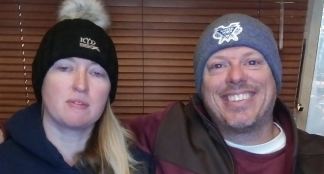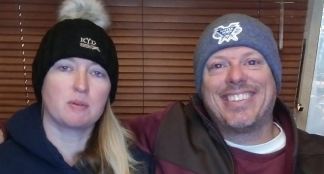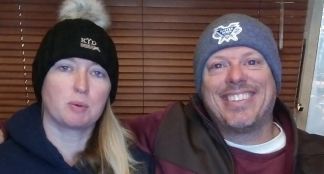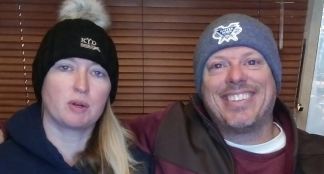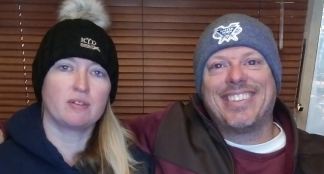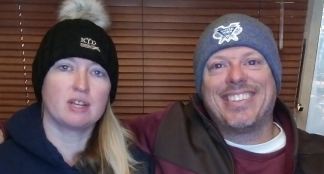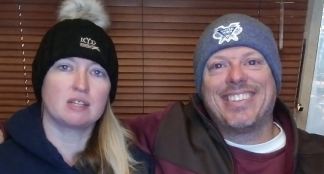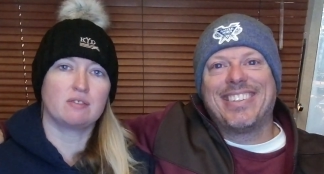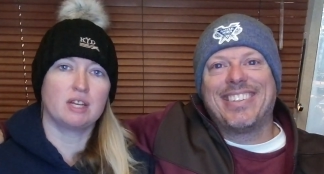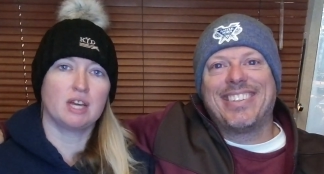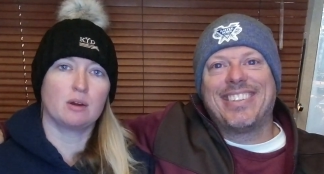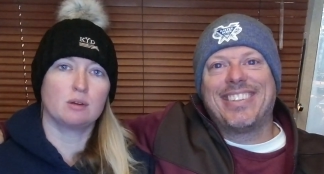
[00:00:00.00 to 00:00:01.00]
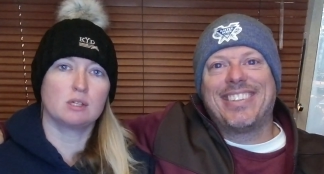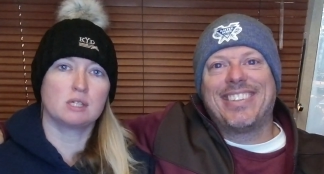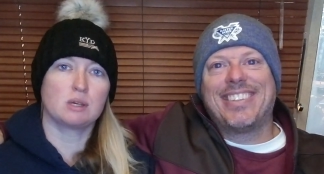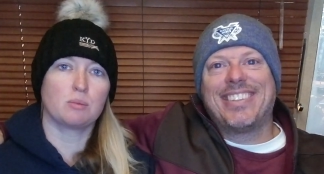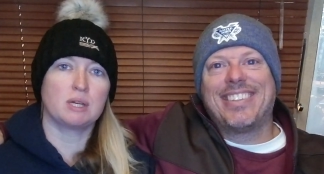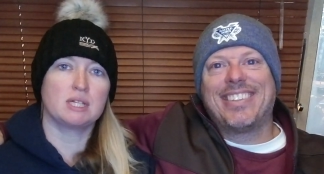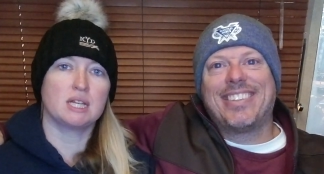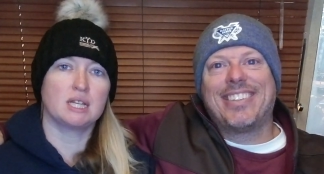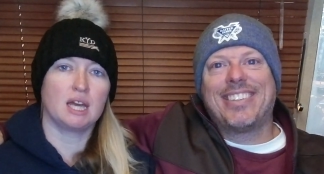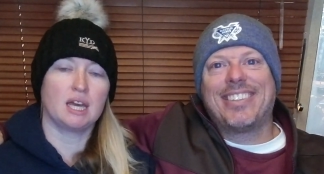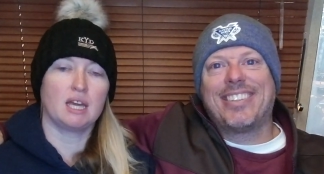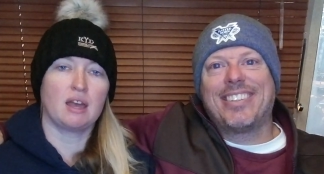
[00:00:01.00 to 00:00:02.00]
Speaker 1: of the previous videos, we
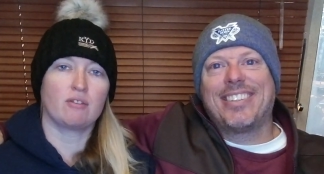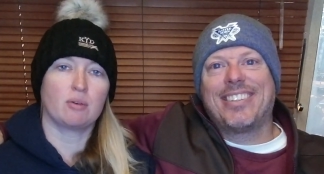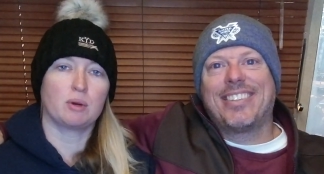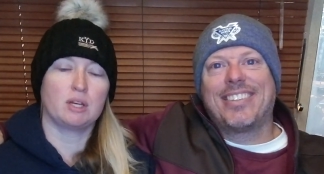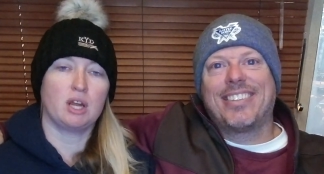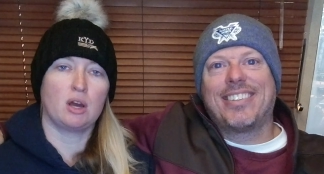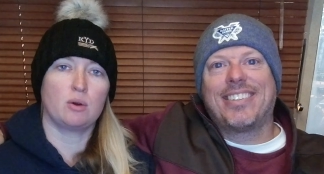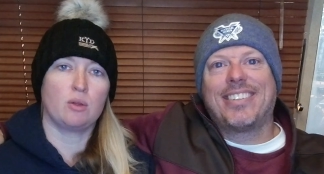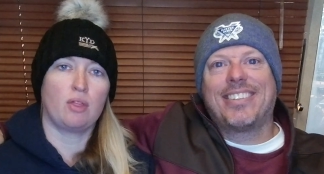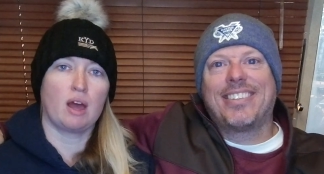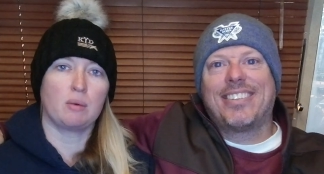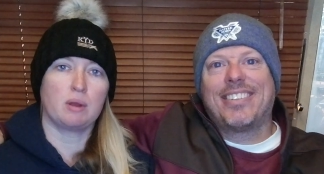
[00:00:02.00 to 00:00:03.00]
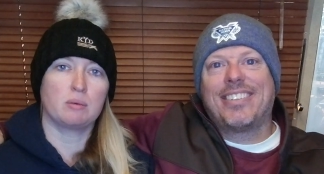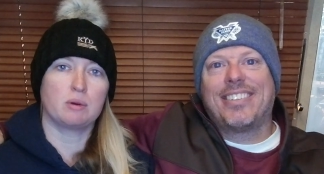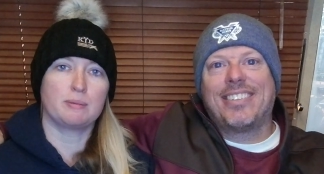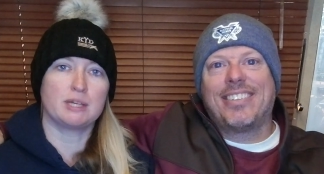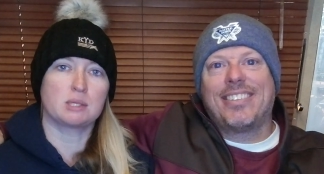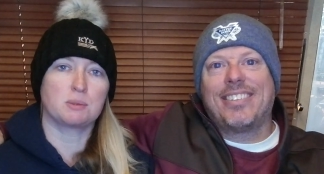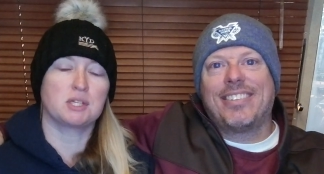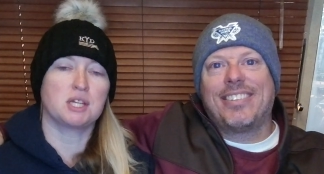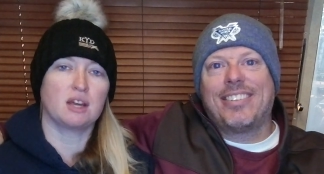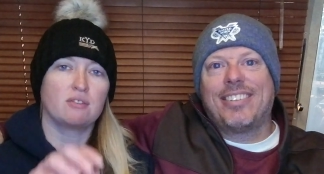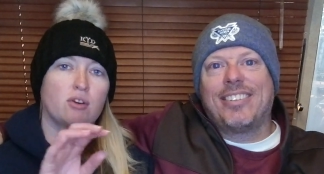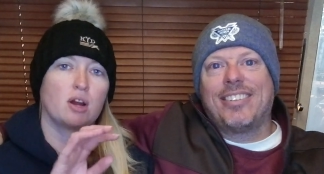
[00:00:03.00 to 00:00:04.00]
did let everyone know that we will be
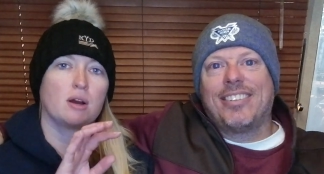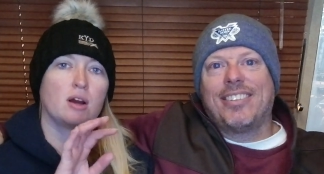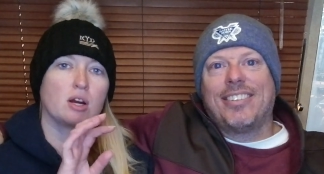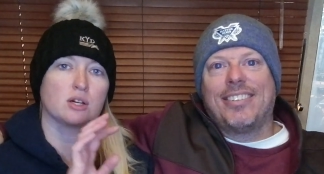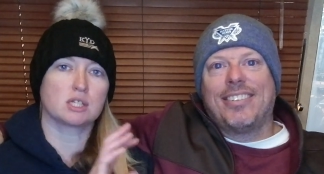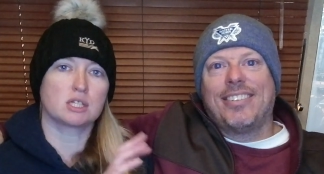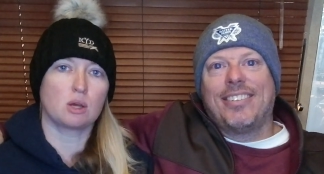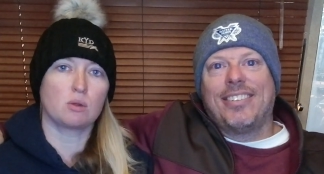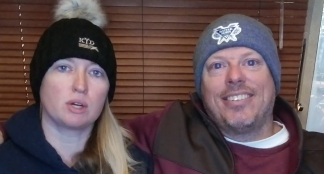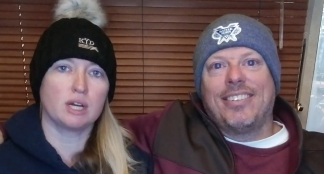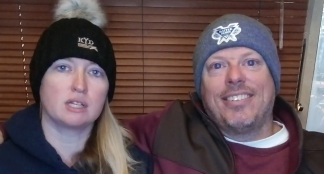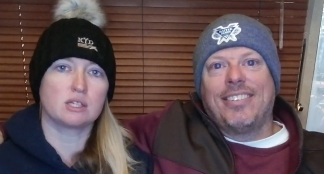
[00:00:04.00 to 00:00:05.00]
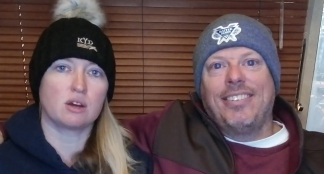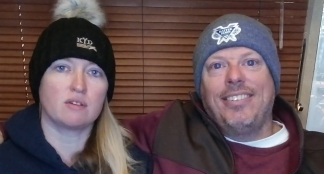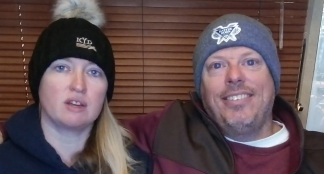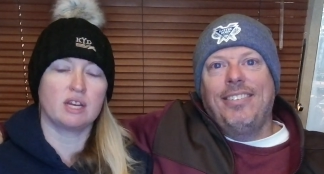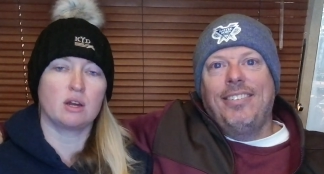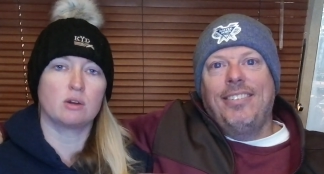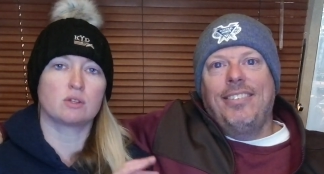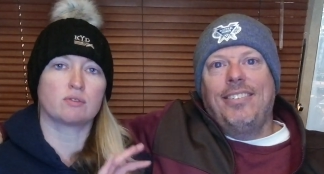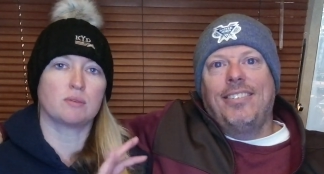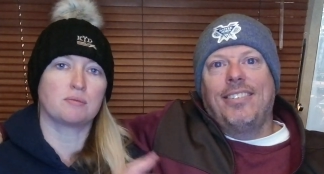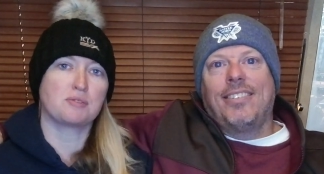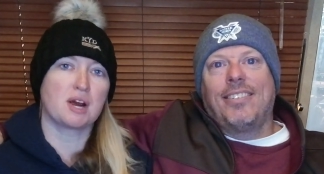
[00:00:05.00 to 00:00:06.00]
switching from our solar install videos
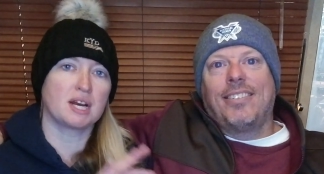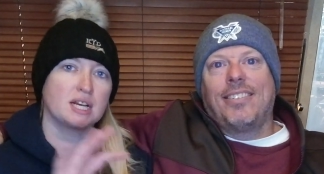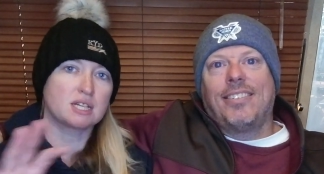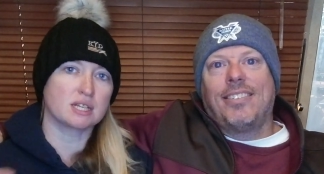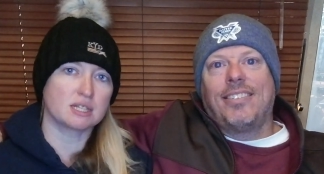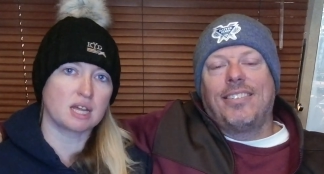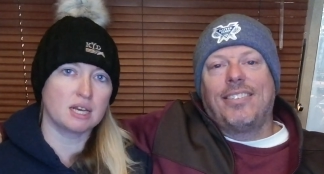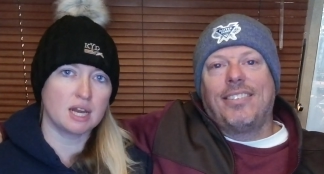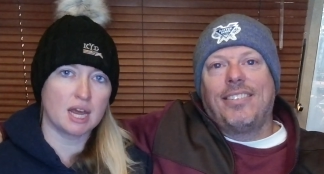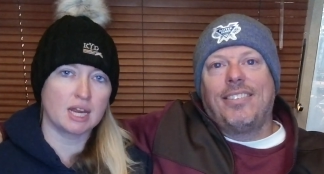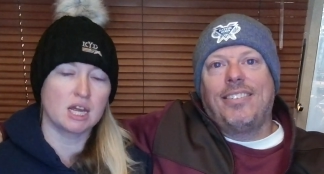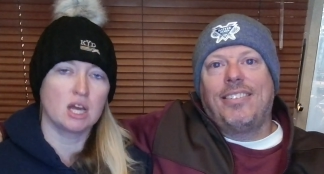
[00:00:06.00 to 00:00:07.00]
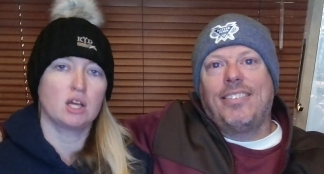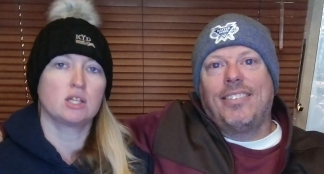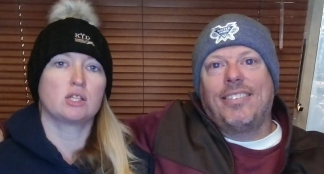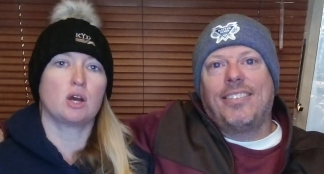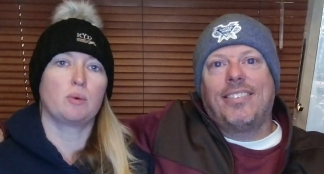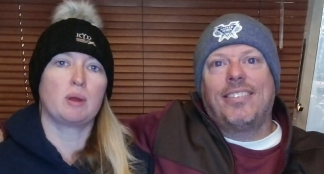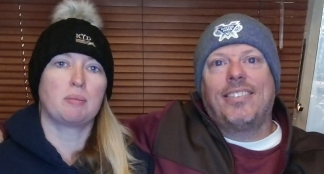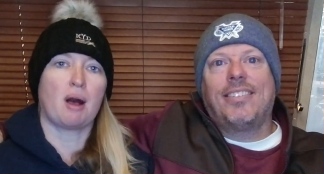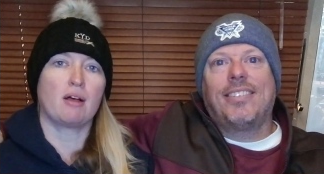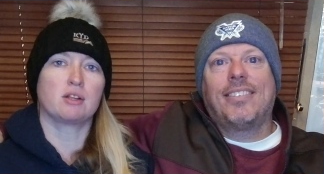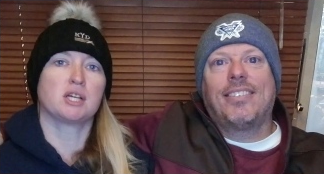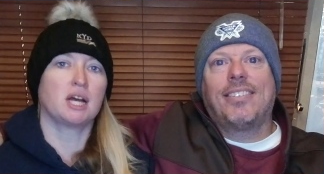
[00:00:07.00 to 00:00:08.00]
from Friday to Sunday so we
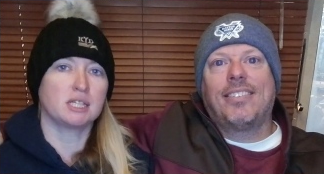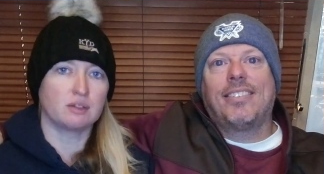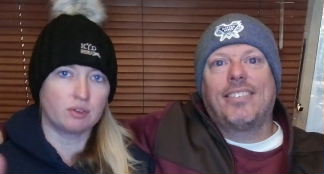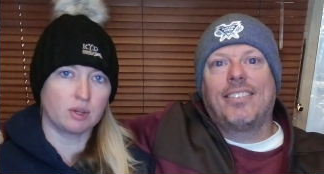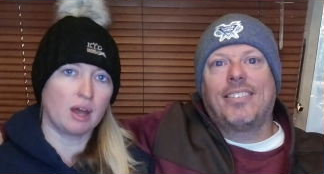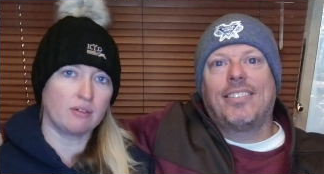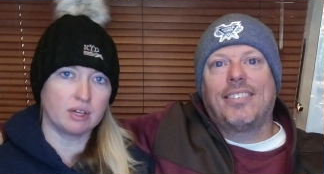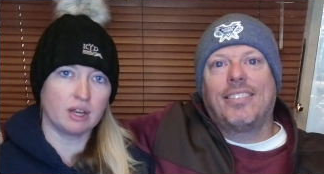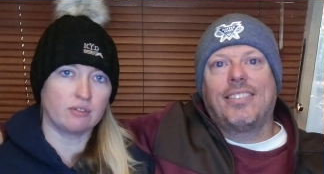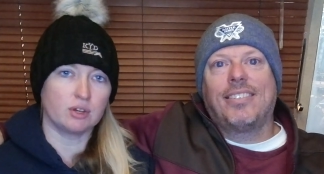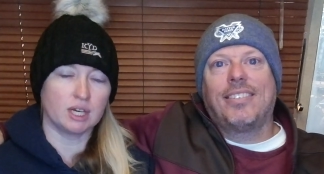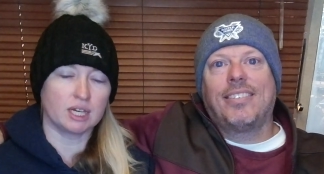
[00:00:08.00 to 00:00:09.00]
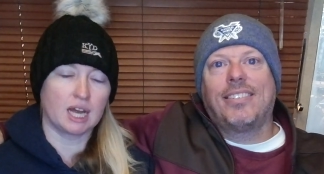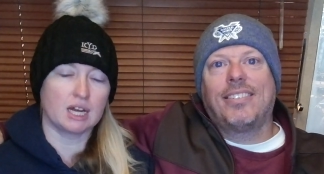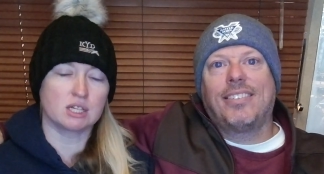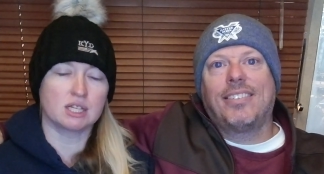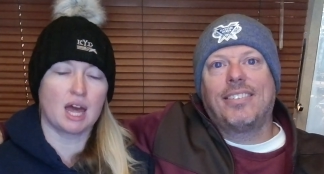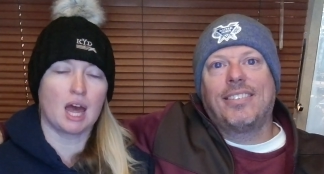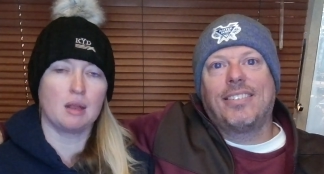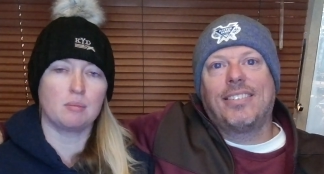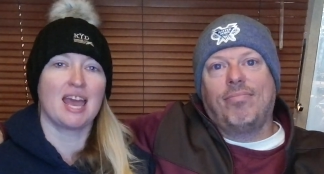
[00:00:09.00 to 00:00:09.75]
apologize if you haven't, if you didn't catch that.